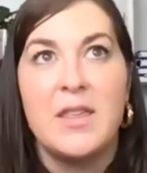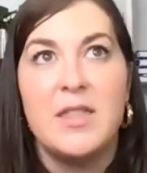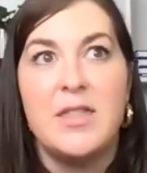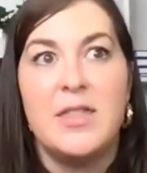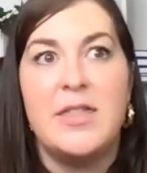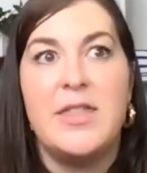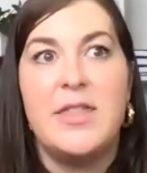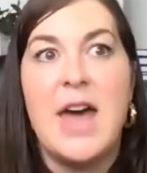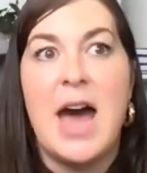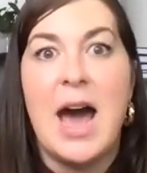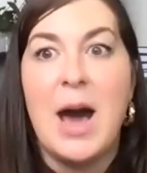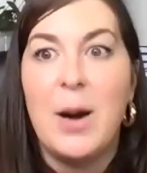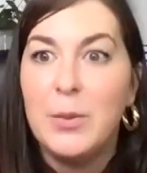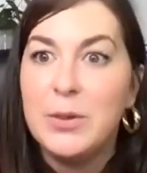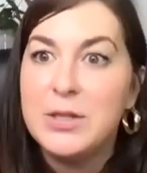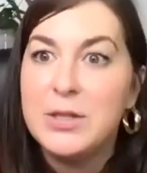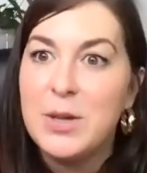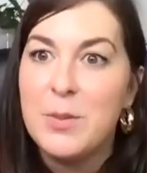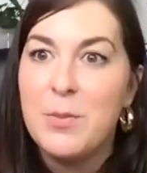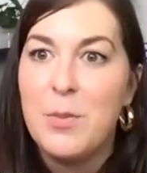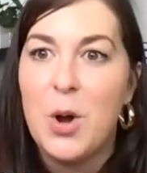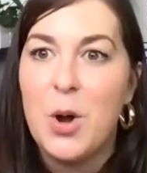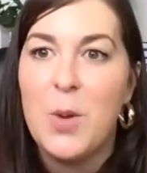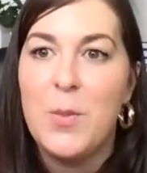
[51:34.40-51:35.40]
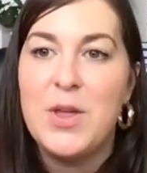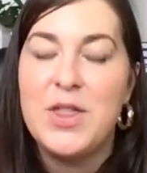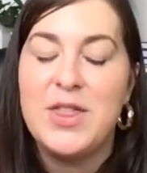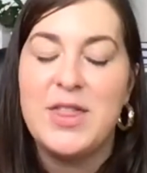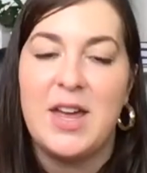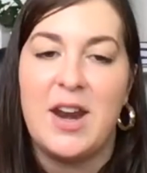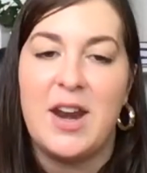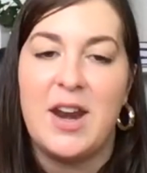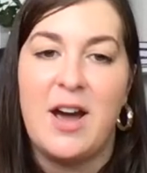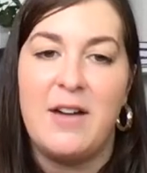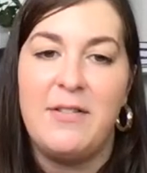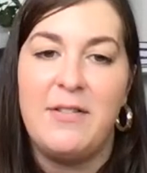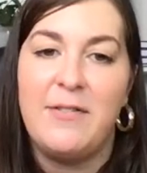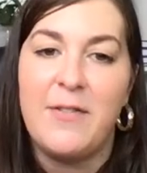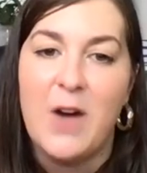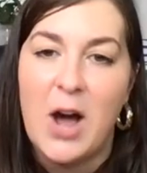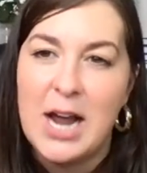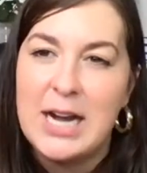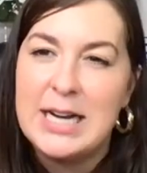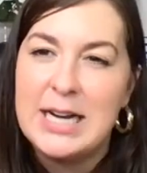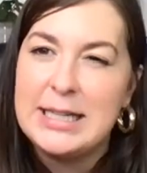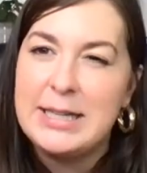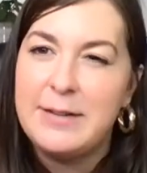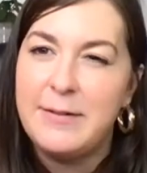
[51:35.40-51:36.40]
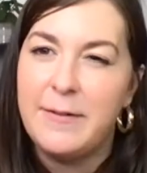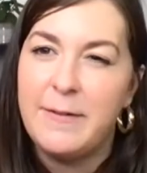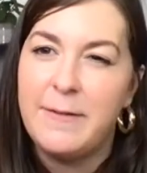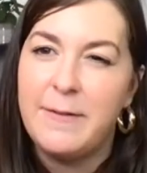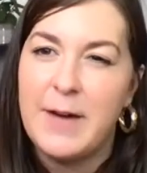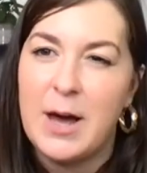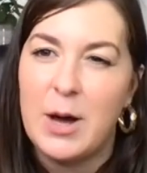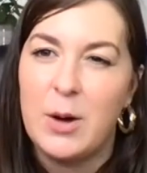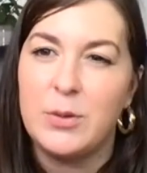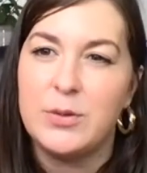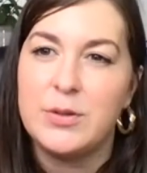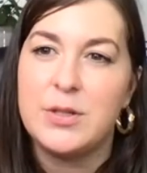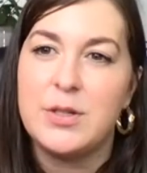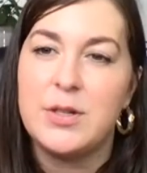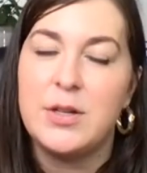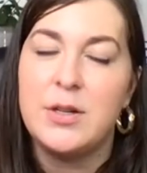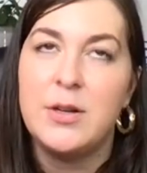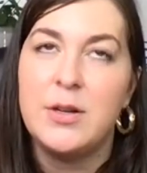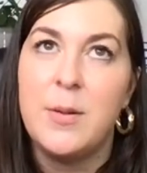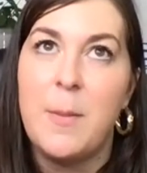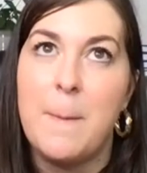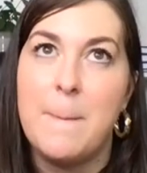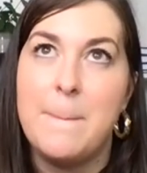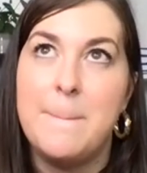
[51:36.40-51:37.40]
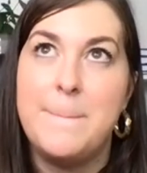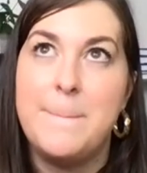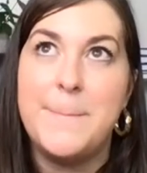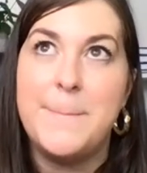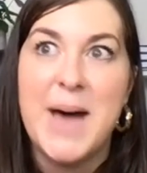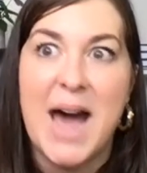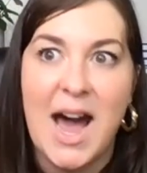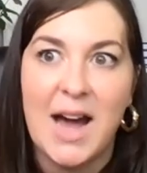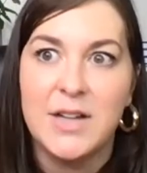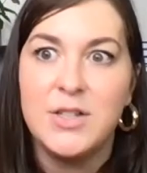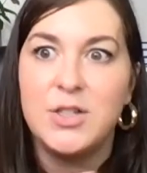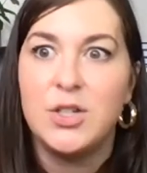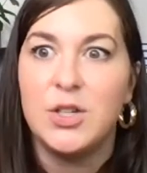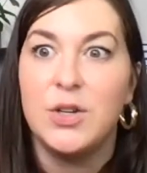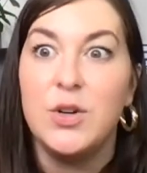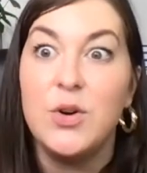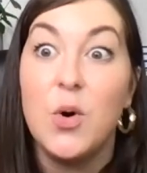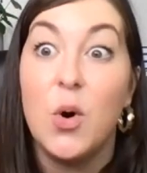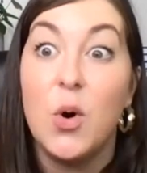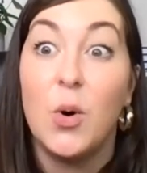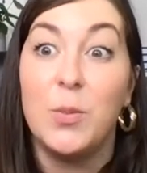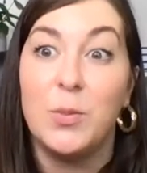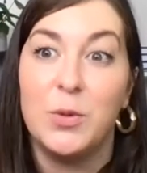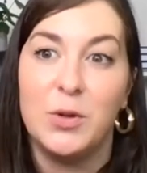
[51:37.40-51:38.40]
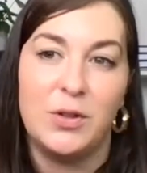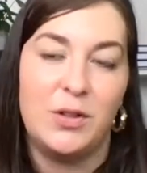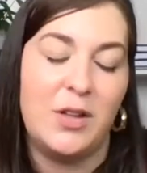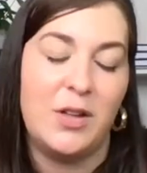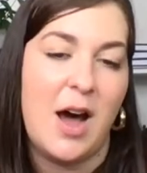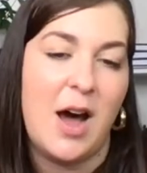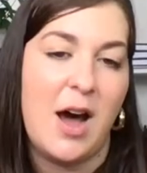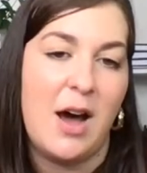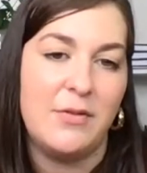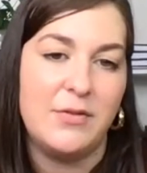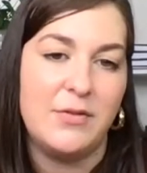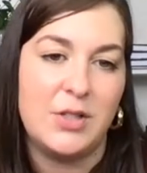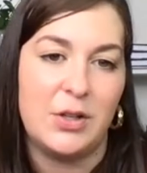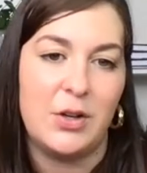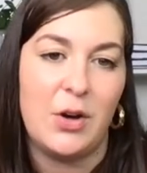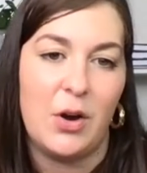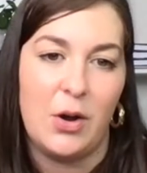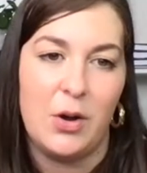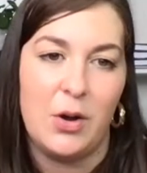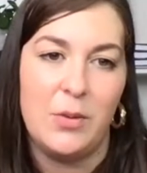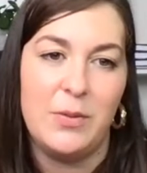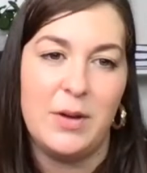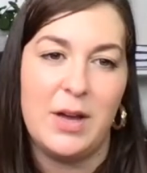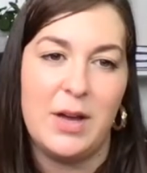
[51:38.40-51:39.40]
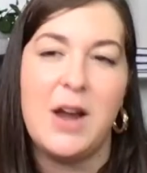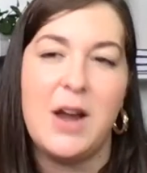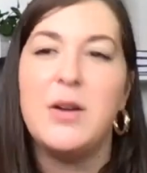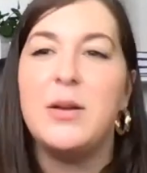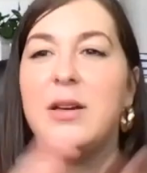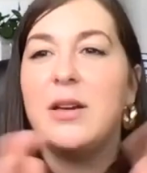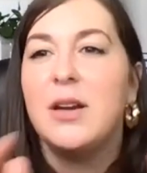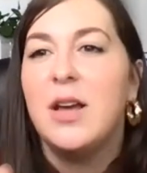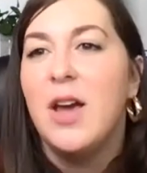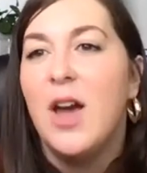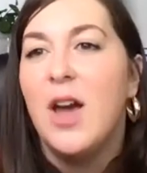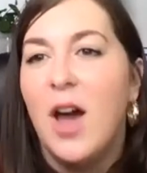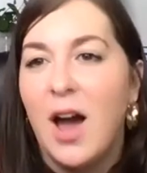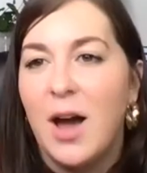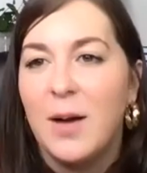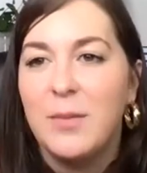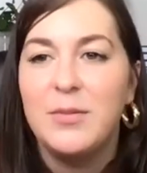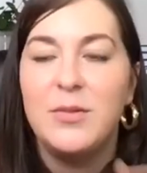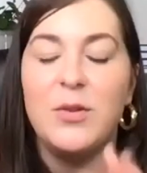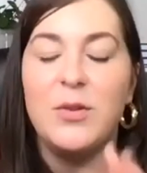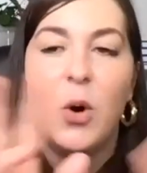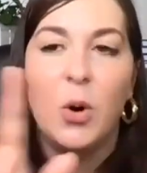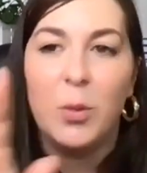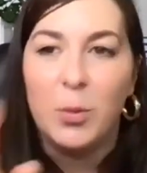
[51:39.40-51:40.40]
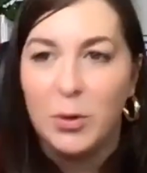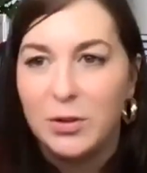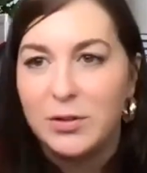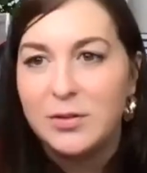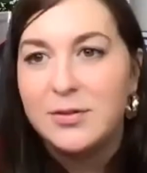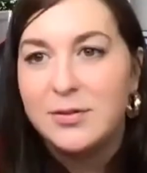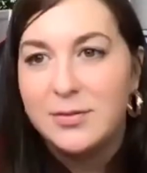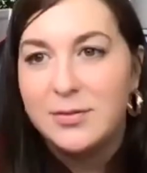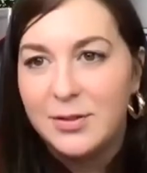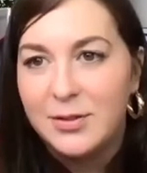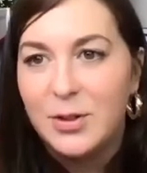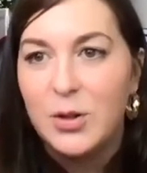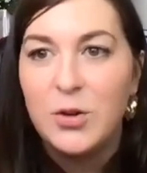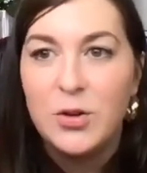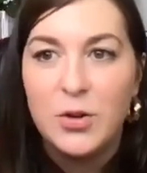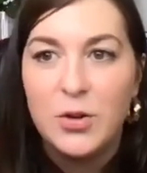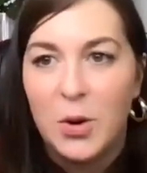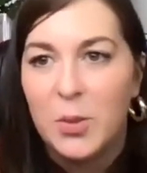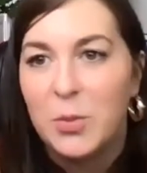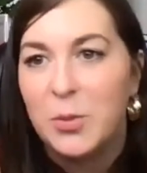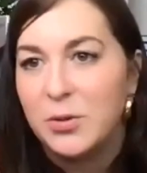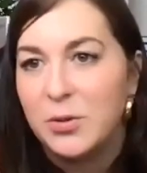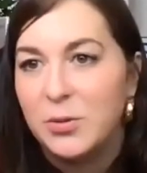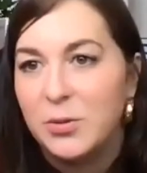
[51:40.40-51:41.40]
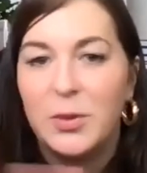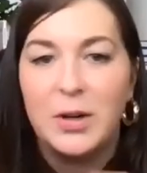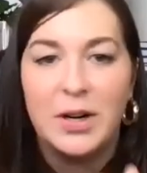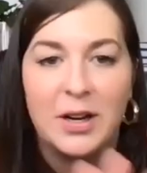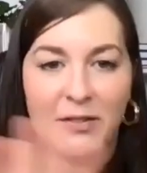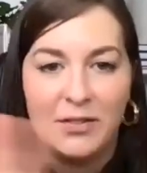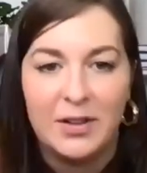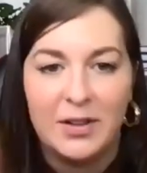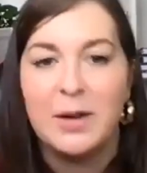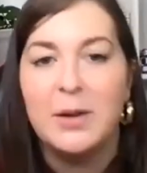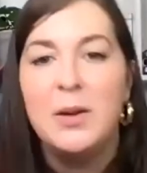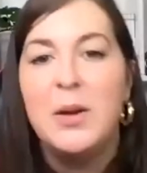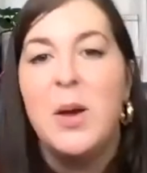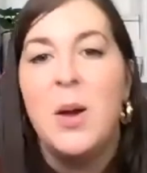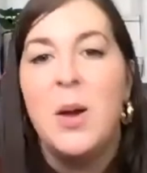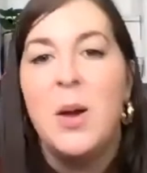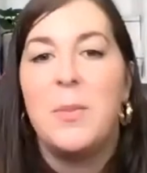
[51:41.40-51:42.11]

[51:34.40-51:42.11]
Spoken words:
that was the moment that I finally felt back to normal after COVID. I mean, normal, new normal, whatever.